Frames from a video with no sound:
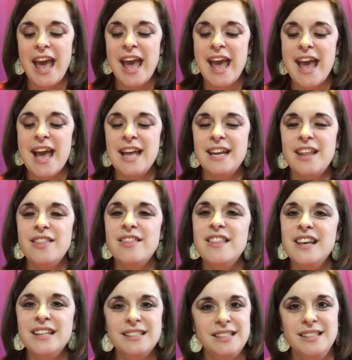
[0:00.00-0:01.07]
and
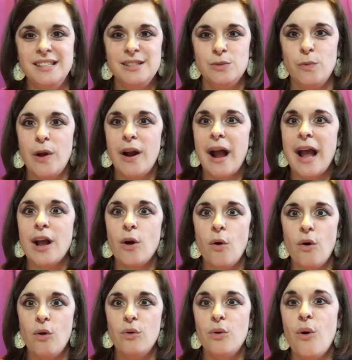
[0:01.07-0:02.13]
this is where I
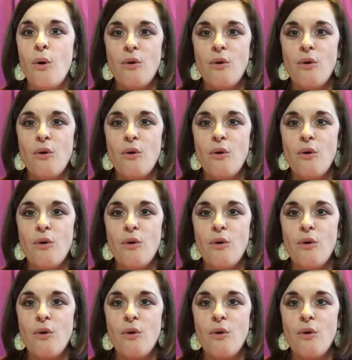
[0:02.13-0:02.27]
go